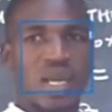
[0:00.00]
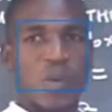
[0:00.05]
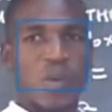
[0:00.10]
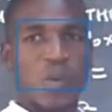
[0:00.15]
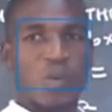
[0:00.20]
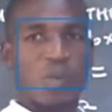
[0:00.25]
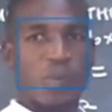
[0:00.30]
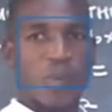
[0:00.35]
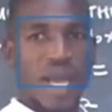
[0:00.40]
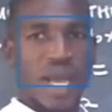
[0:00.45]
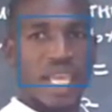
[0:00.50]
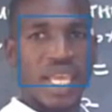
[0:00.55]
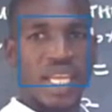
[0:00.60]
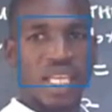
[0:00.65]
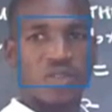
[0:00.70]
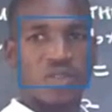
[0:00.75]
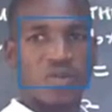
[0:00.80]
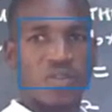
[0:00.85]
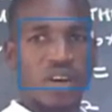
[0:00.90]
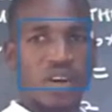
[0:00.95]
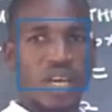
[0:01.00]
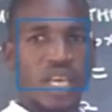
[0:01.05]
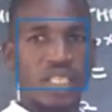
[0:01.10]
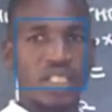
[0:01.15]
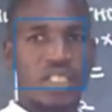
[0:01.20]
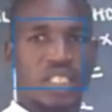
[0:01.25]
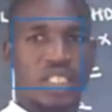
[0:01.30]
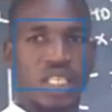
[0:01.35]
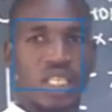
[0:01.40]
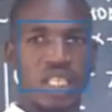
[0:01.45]
minus
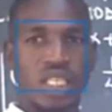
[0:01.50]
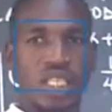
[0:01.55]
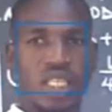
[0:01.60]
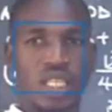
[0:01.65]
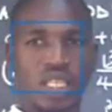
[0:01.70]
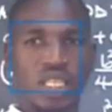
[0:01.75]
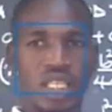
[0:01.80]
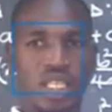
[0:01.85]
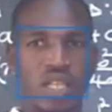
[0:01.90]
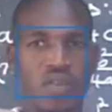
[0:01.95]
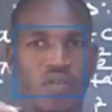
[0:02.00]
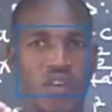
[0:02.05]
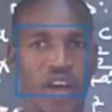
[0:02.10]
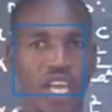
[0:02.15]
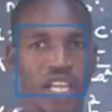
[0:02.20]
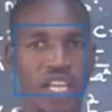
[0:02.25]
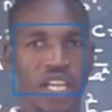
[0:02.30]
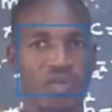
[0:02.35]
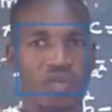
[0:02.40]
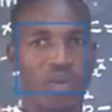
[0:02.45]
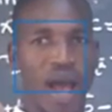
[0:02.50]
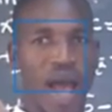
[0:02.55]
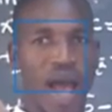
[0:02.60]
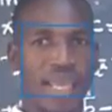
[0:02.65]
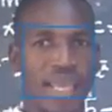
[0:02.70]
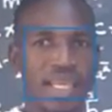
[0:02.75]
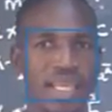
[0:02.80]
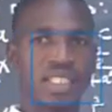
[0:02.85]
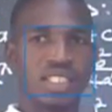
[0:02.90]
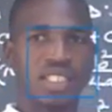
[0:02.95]
4ac divided by
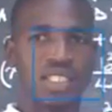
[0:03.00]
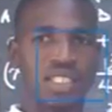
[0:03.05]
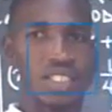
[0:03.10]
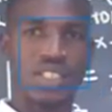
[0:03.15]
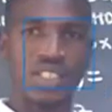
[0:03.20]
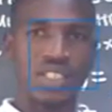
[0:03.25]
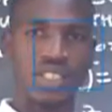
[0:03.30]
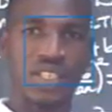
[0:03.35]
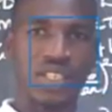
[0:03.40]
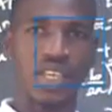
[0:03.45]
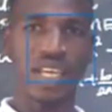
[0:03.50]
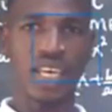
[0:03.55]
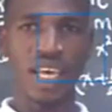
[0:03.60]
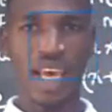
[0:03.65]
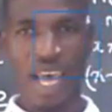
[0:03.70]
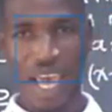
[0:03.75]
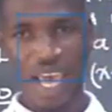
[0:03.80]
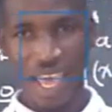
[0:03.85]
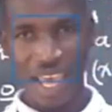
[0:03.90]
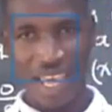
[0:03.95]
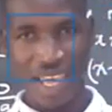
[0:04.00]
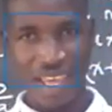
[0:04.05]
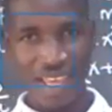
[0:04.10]
2a.